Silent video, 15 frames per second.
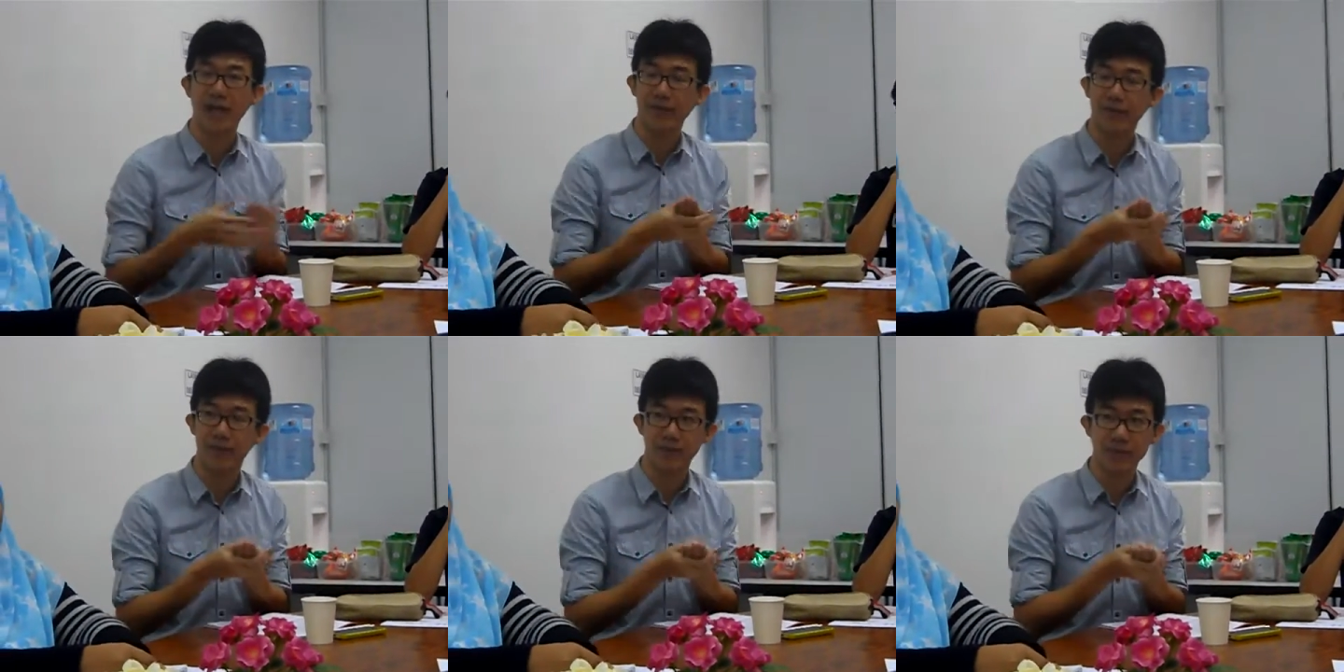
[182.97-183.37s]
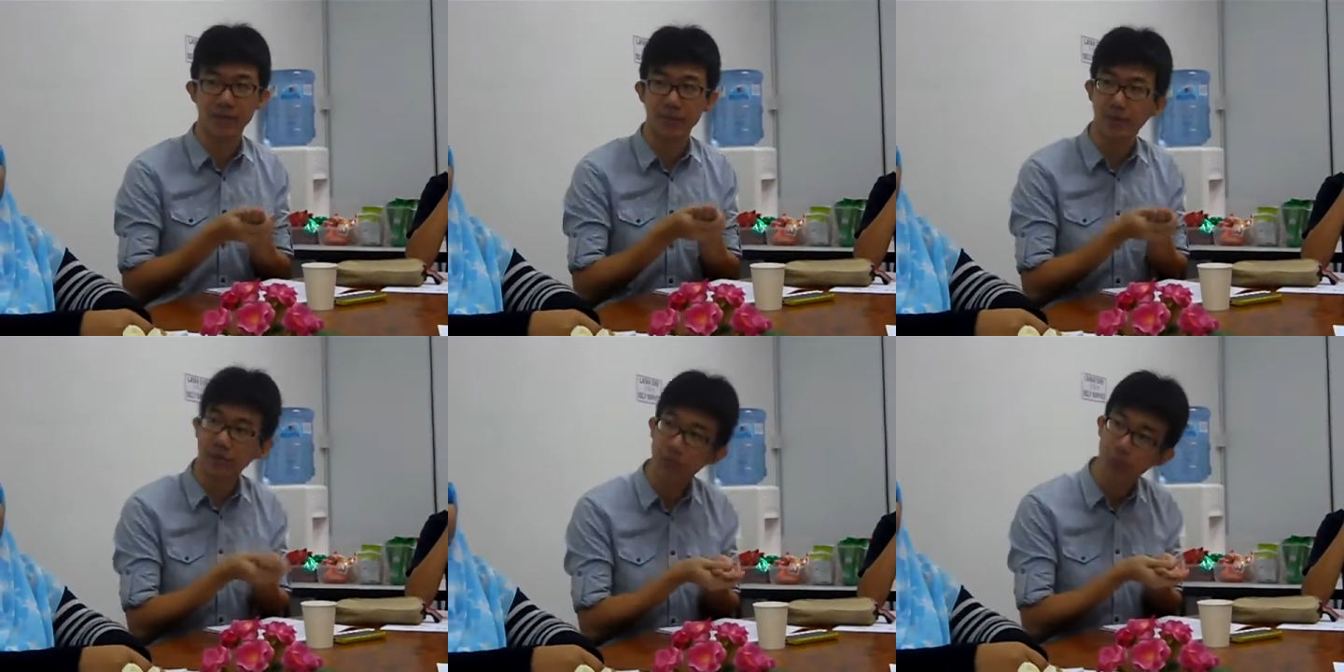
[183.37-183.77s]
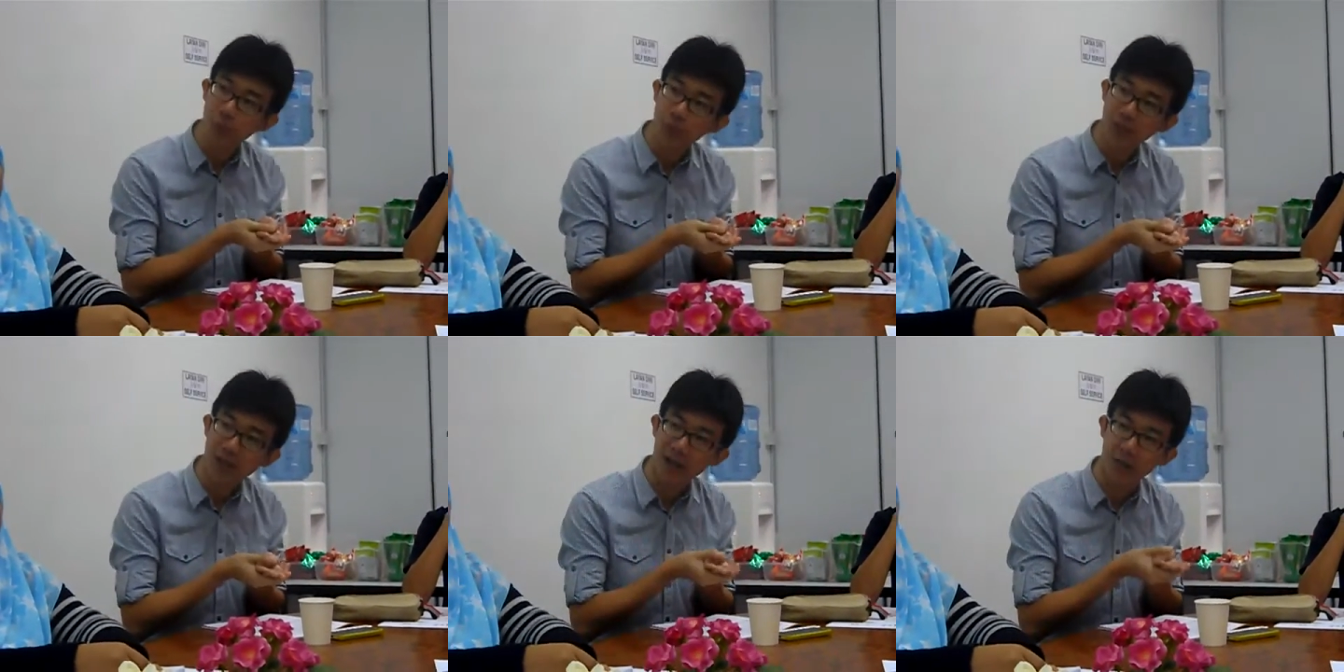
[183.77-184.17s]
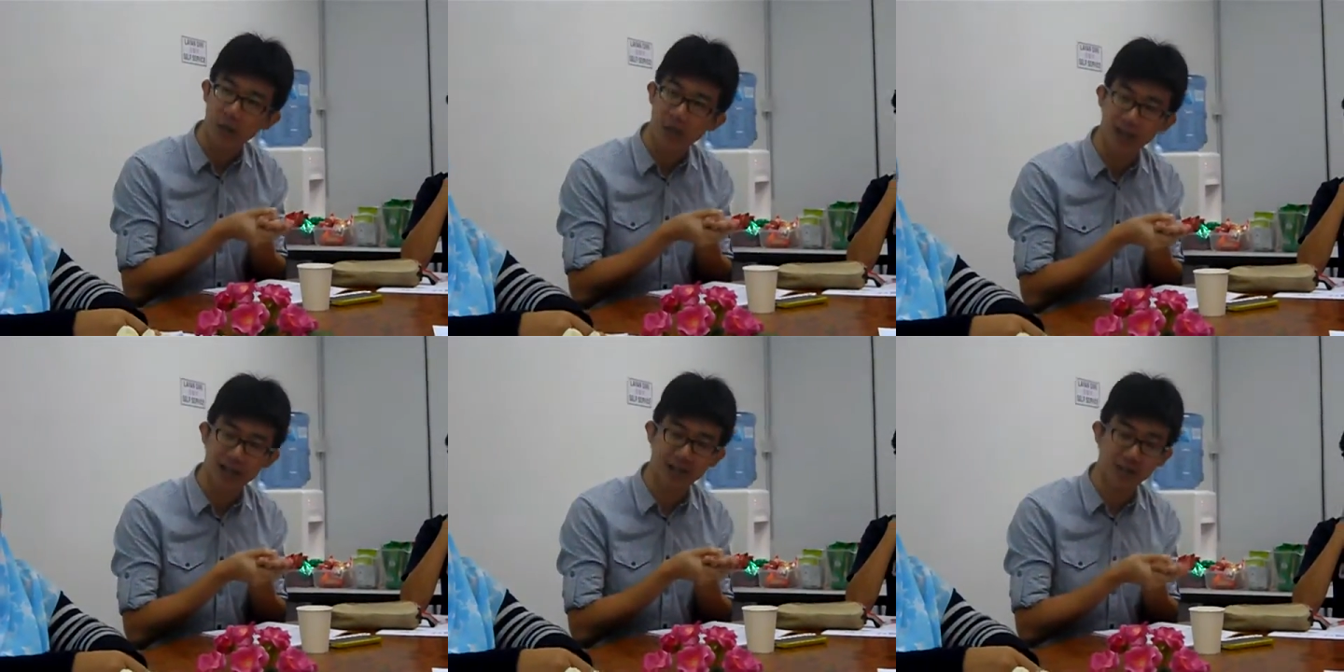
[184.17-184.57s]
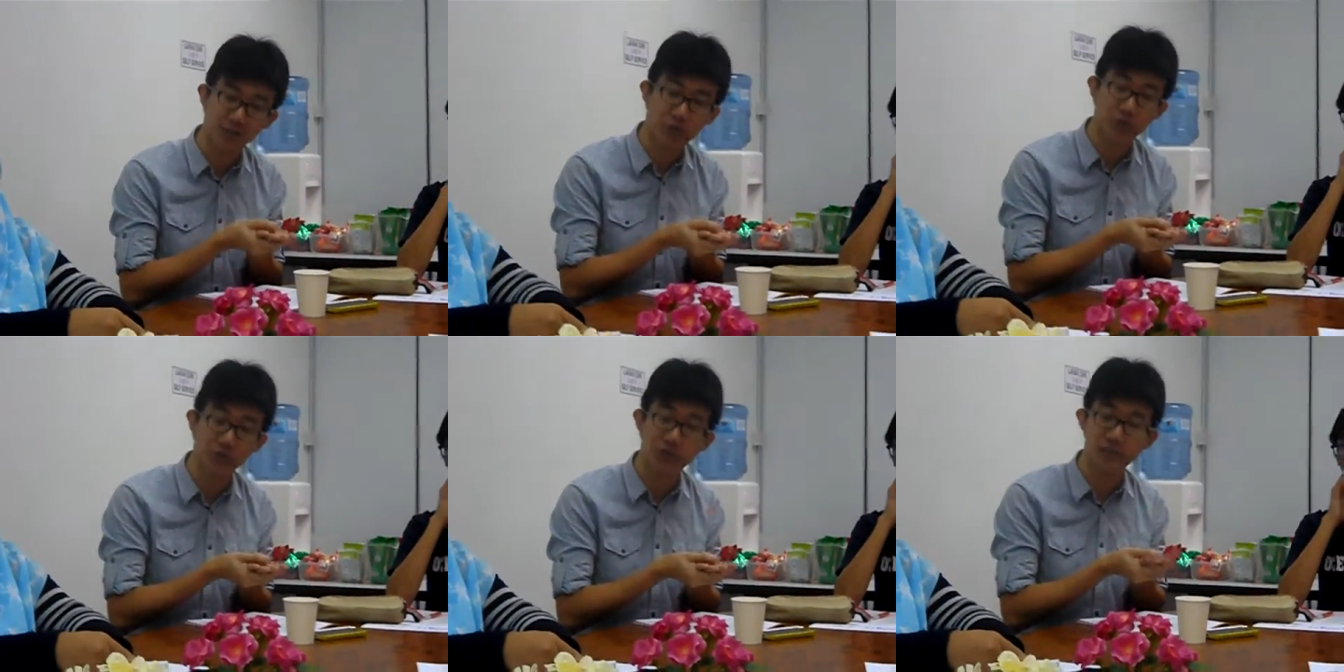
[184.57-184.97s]
Like for example, like what I
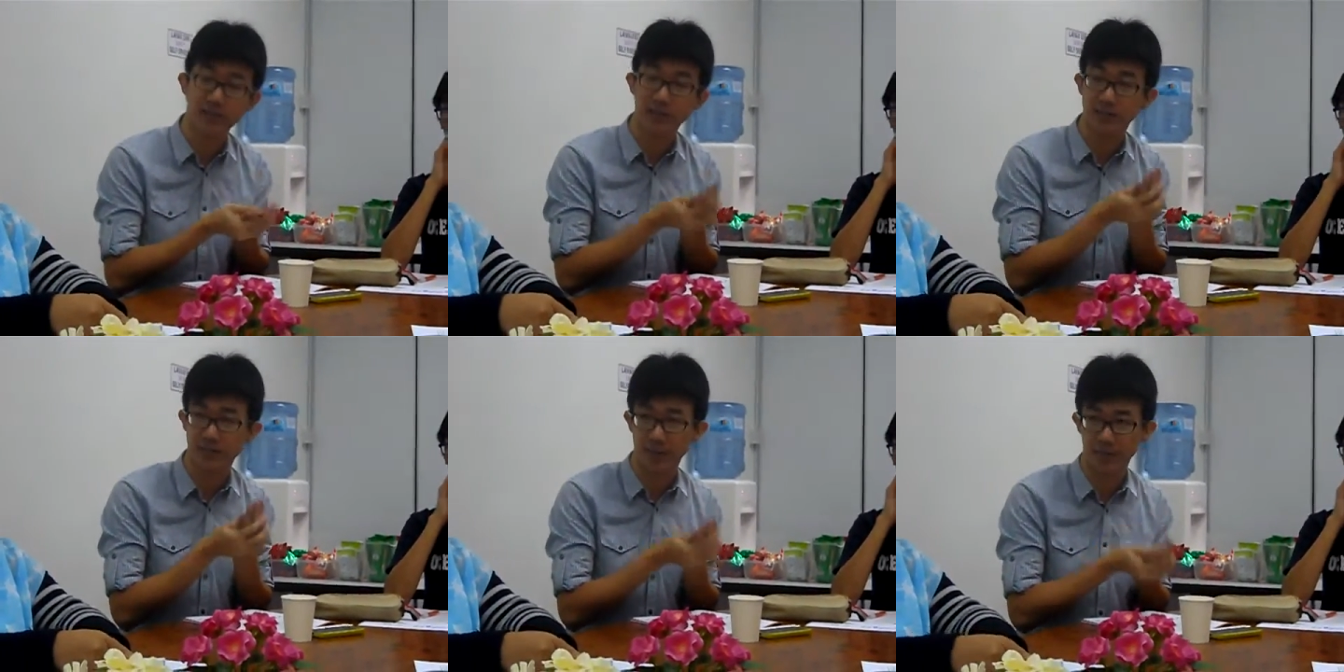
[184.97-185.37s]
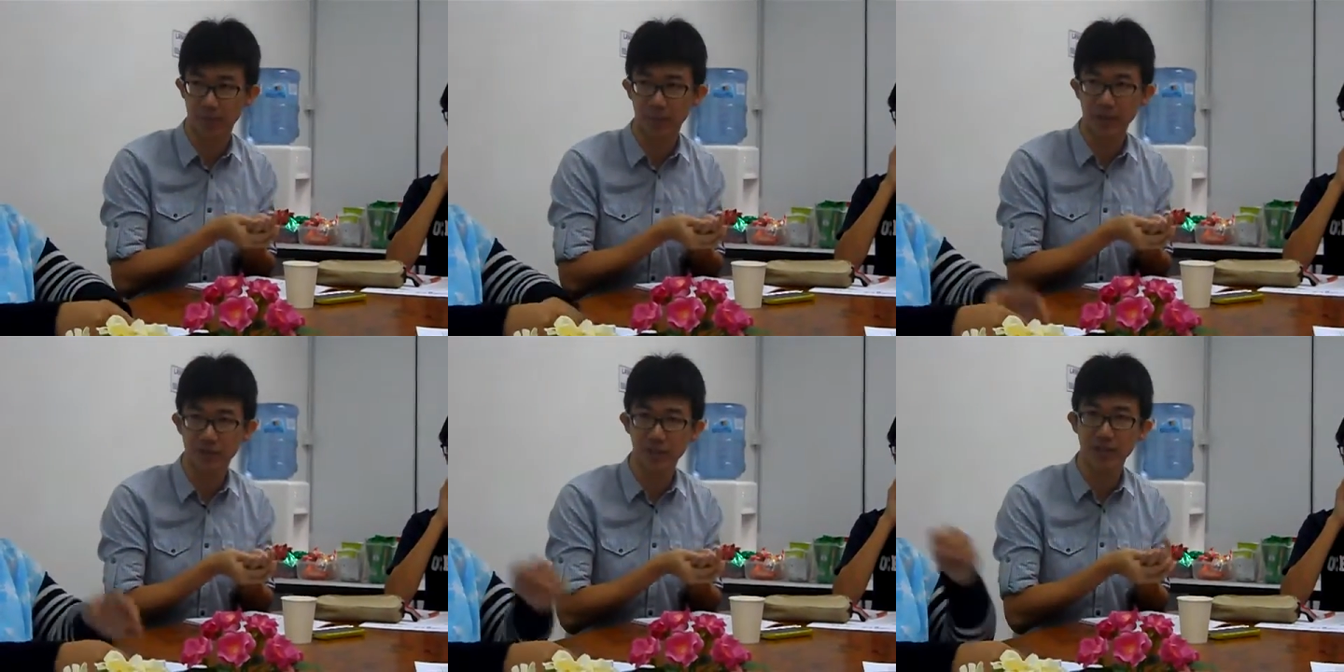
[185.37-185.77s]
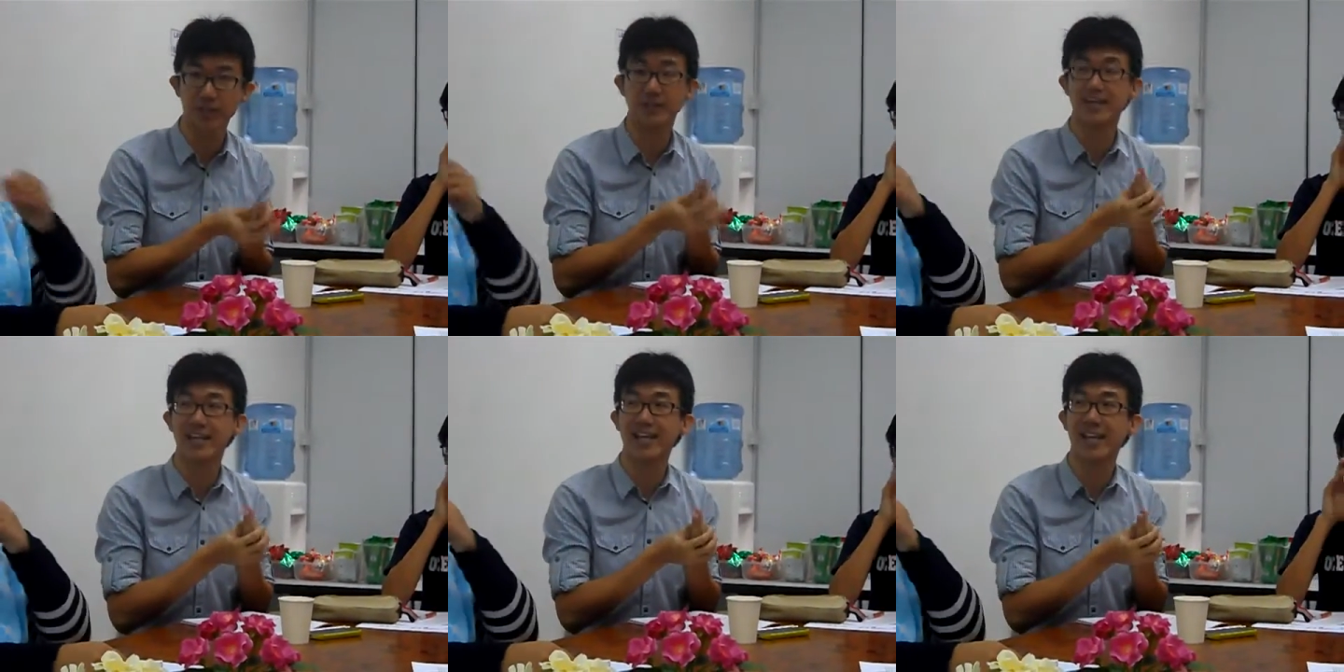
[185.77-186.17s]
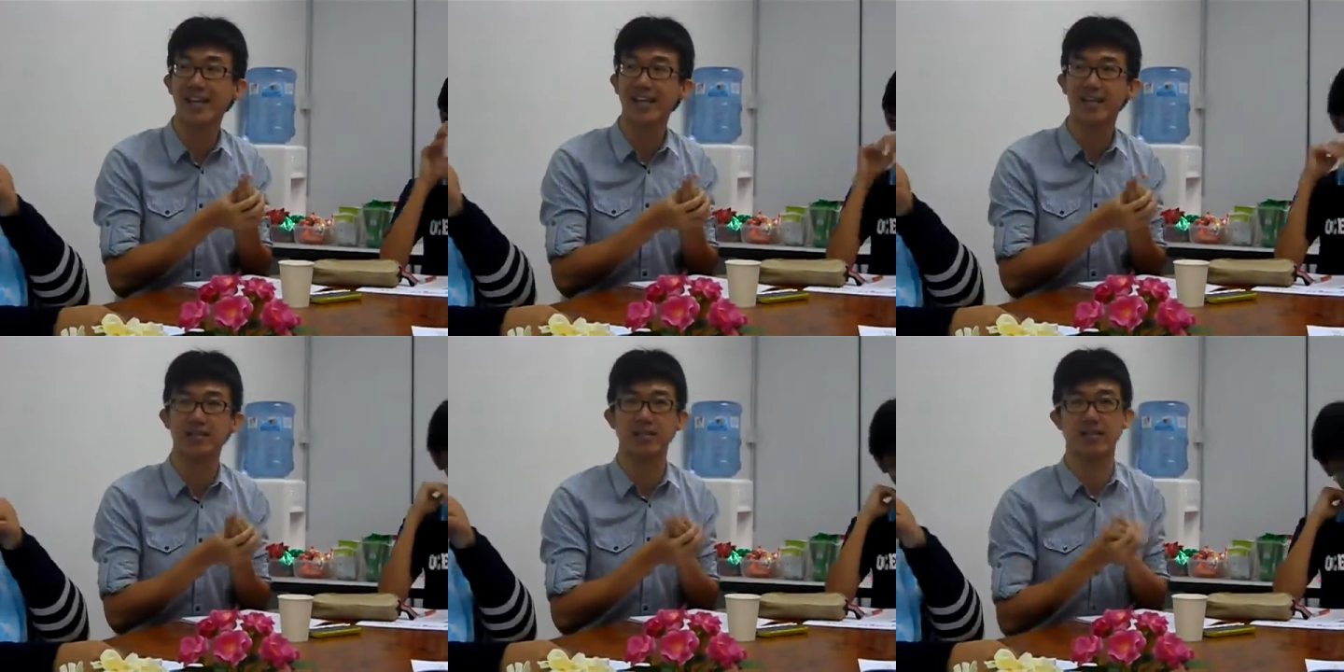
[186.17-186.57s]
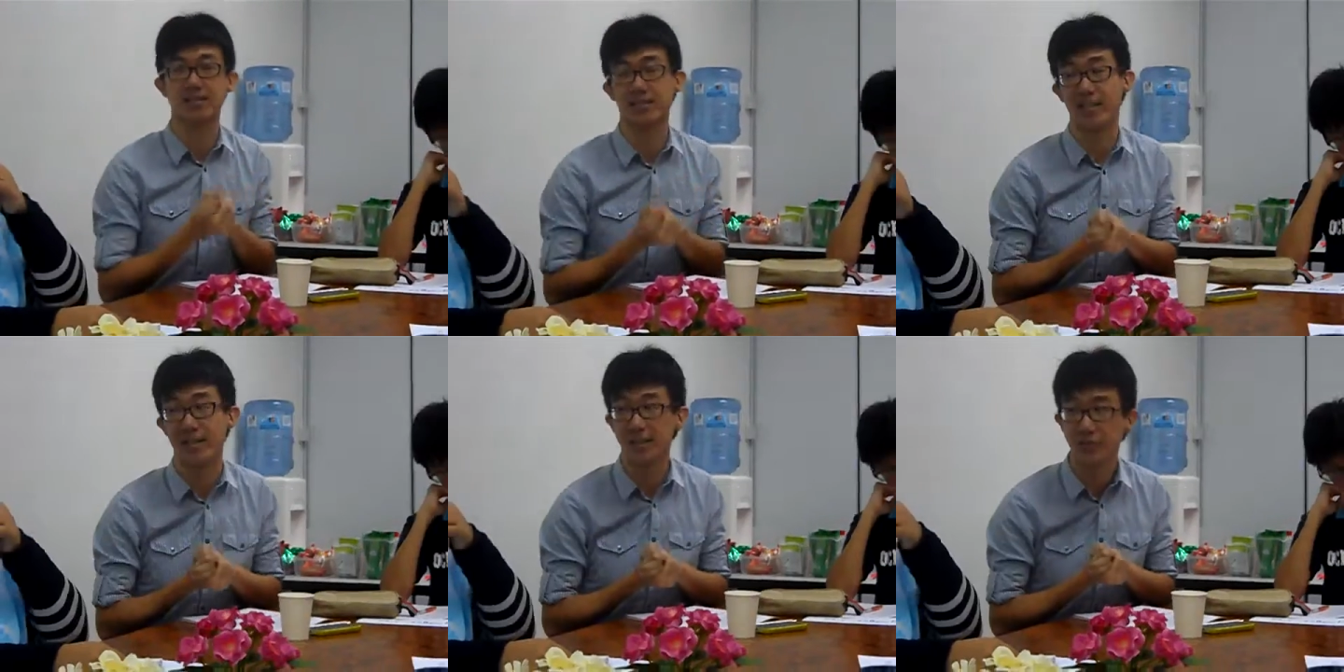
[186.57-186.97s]
told just now is the budget. Second is
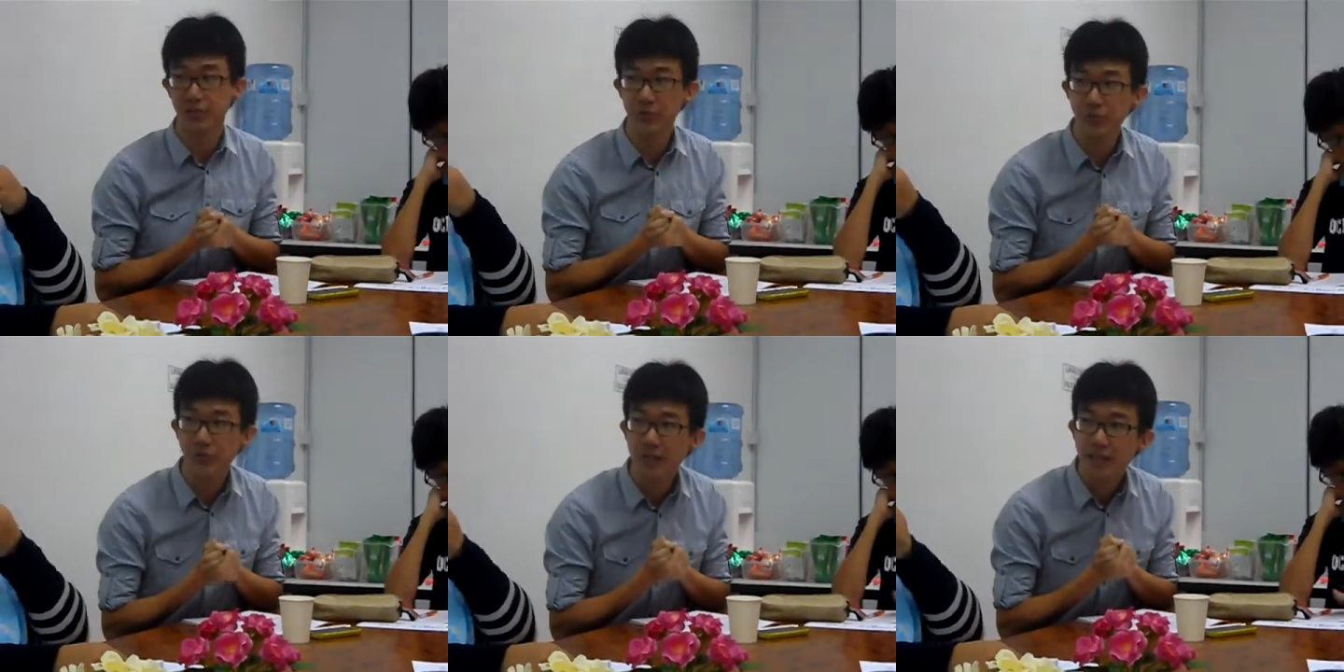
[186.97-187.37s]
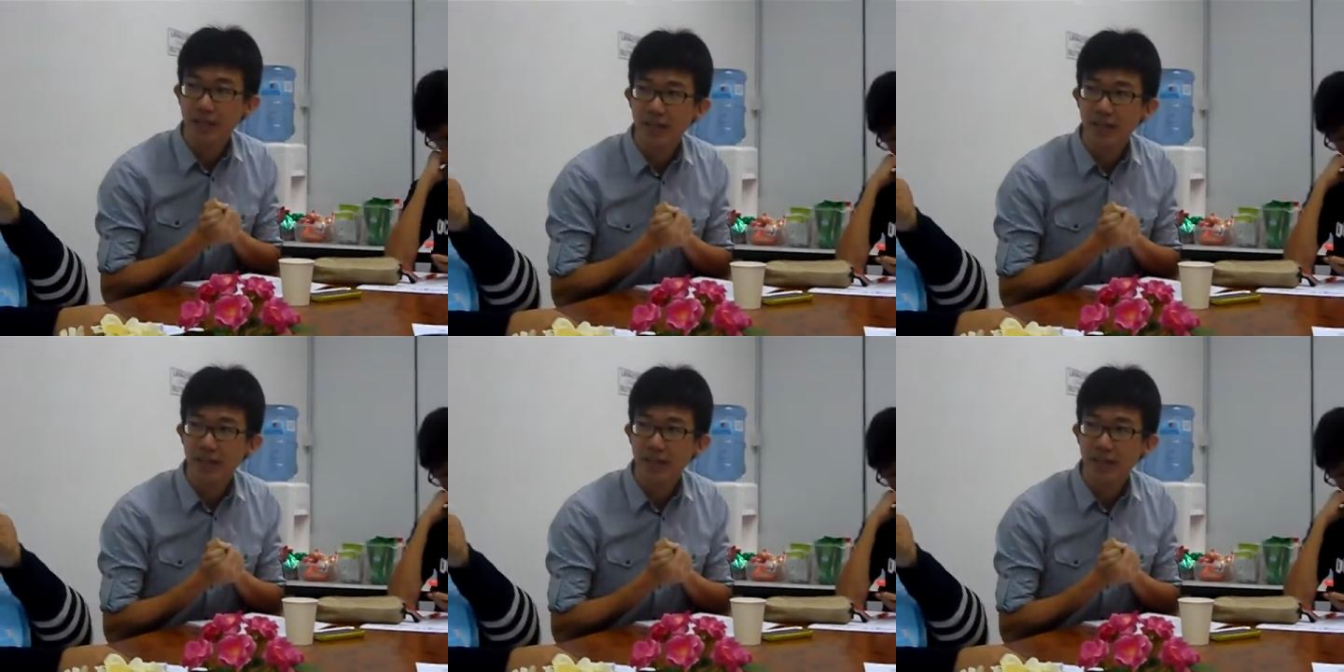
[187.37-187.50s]
the schedule.